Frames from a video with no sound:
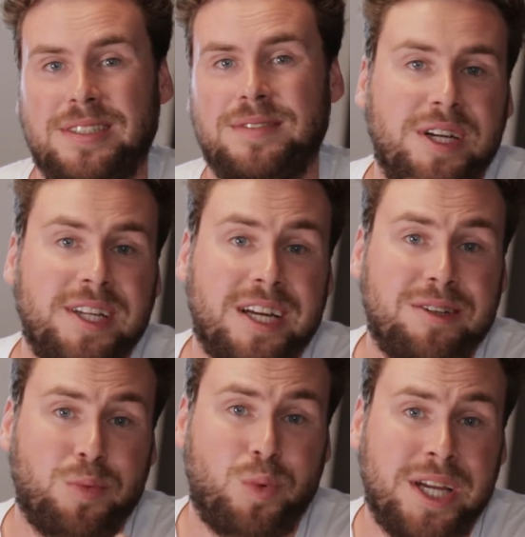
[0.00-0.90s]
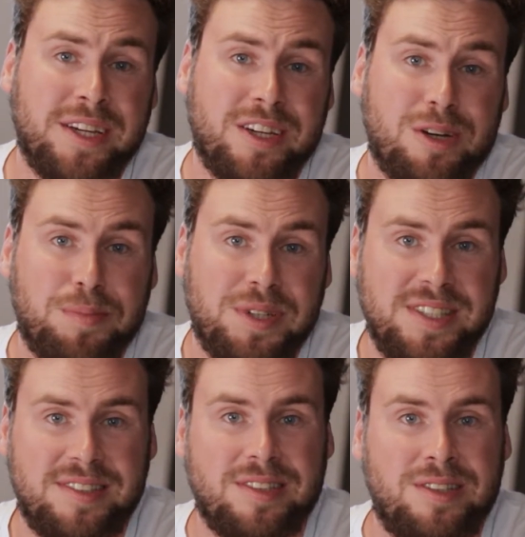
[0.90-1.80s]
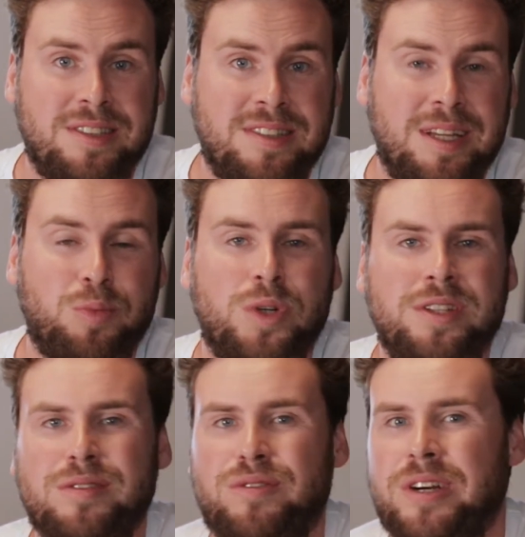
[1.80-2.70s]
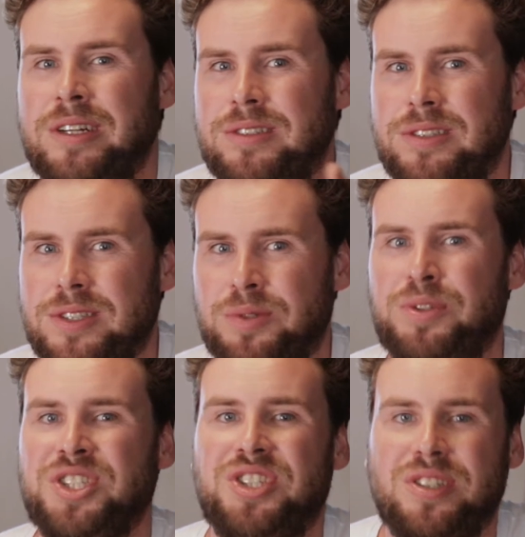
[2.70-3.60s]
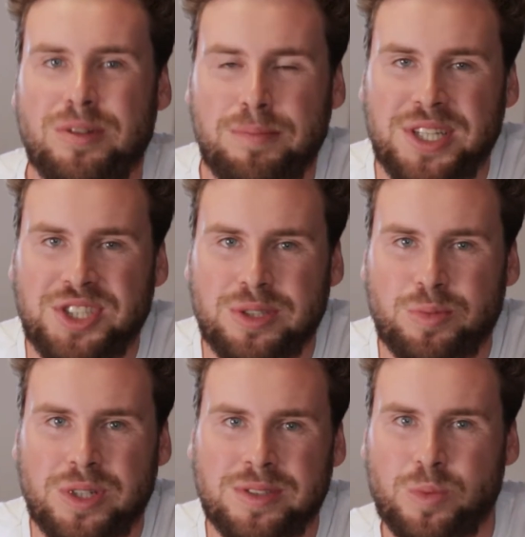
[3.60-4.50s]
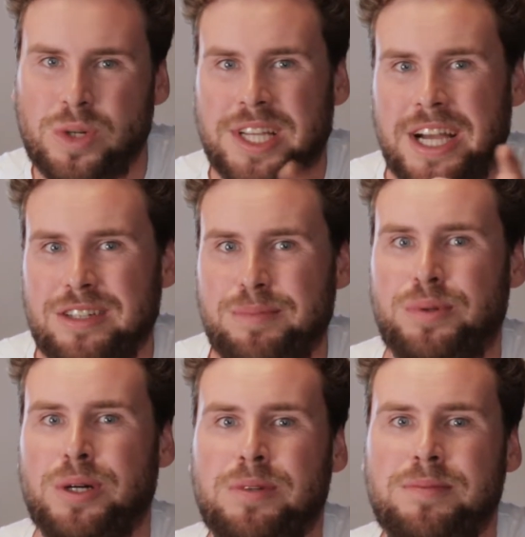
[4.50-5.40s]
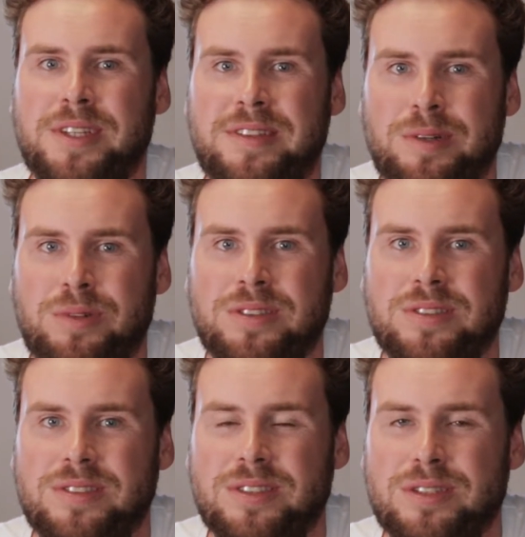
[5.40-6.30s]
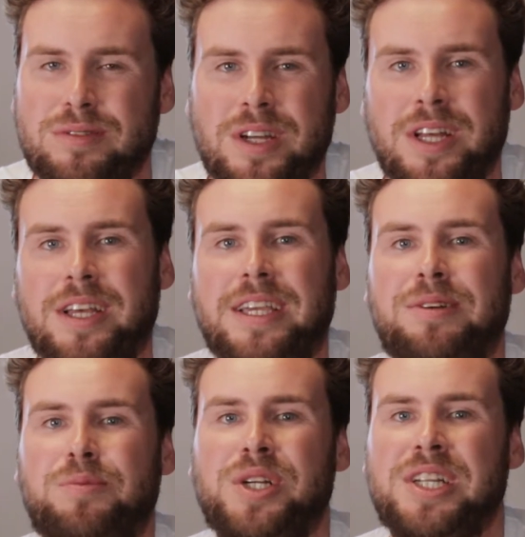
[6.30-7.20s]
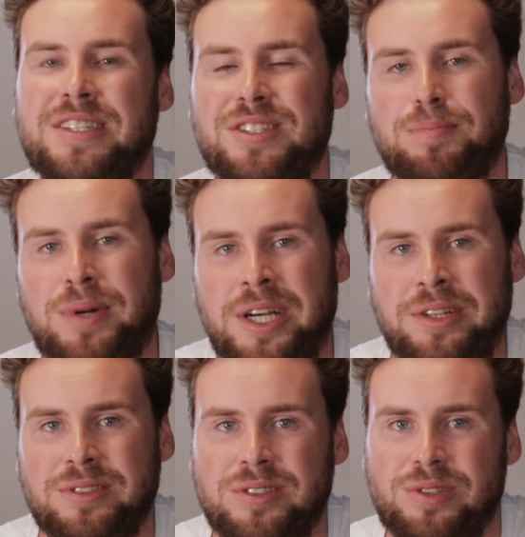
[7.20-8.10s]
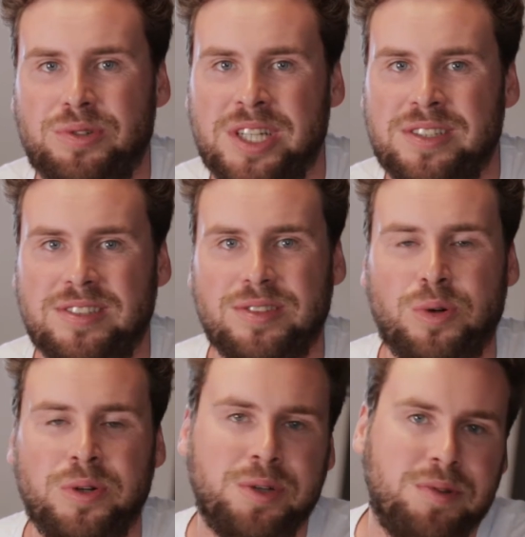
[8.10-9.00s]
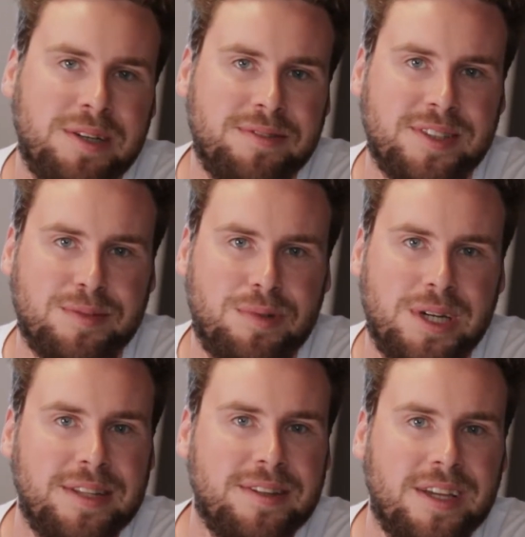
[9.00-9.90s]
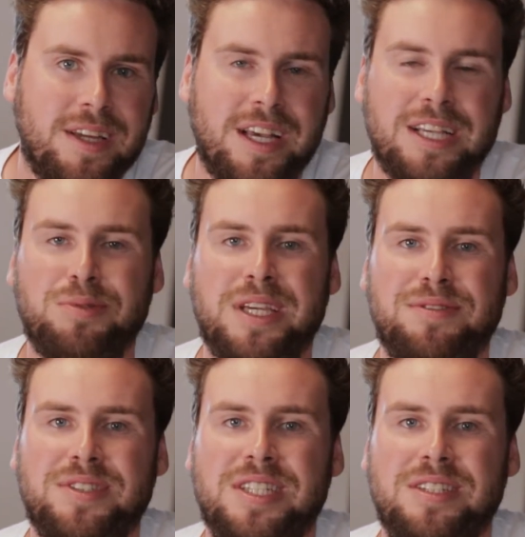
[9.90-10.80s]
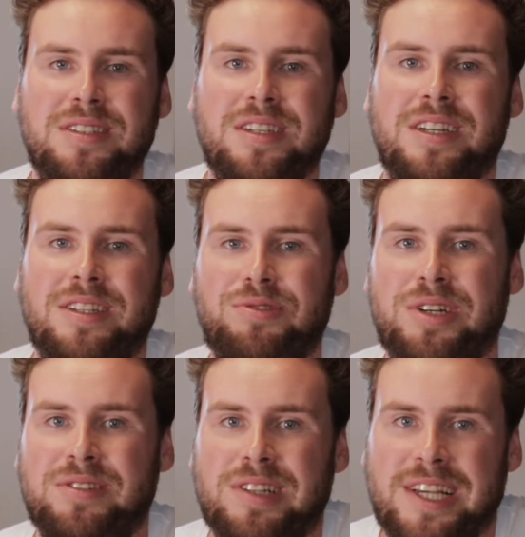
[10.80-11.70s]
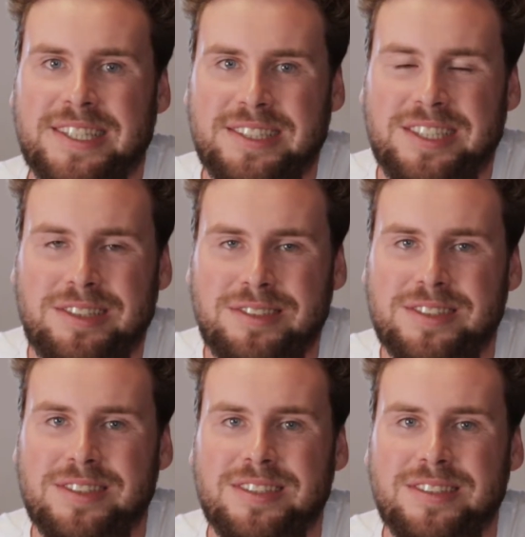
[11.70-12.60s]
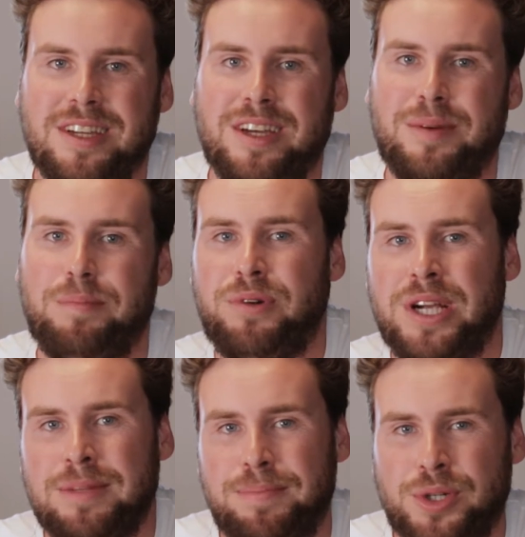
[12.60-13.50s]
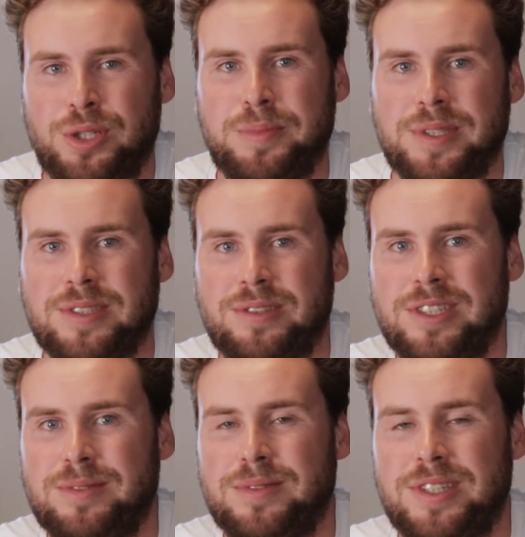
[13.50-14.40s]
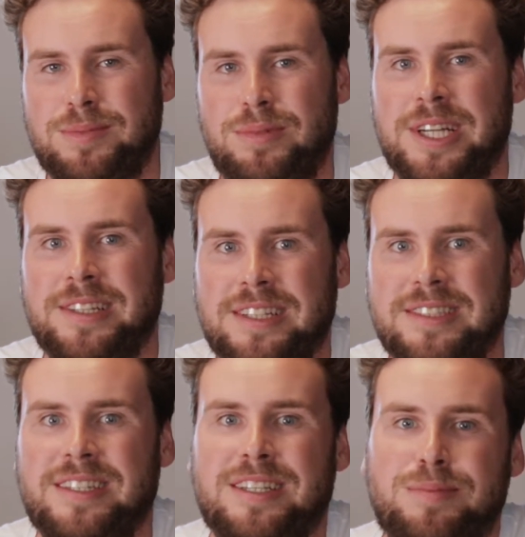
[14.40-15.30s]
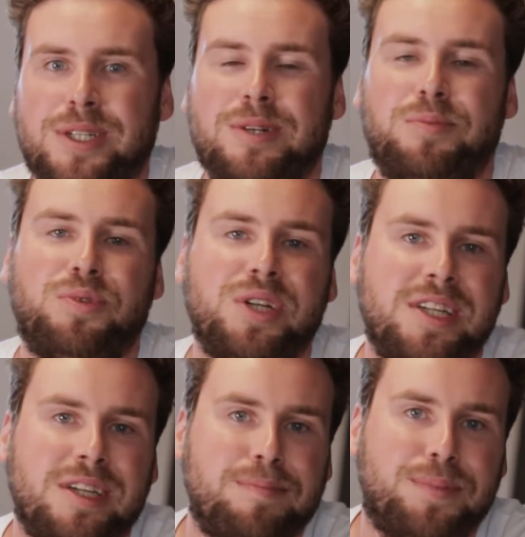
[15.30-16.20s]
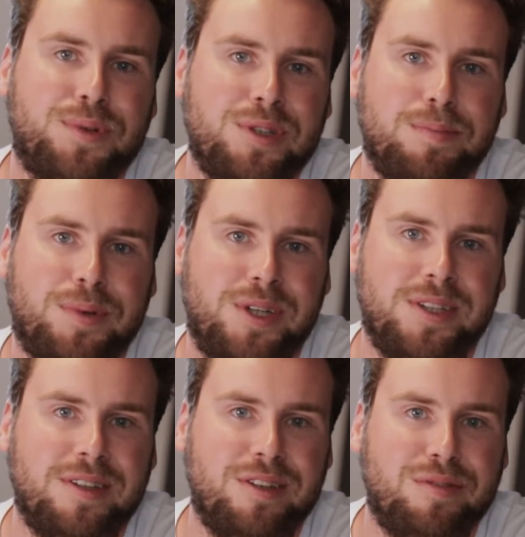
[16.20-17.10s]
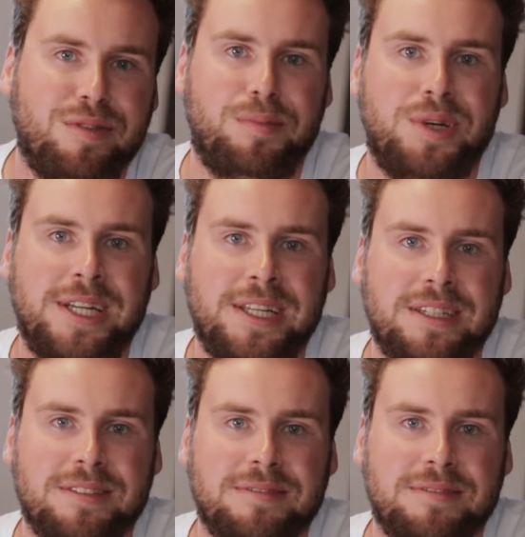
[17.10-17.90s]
Finding out why a company started and what the founder's original mission was, what kind of problem did they want to solve, can really inspire you to create a story around this brand. As we have seen throughout the last years, this brand purpose or this brand essence has become a really important part of branding.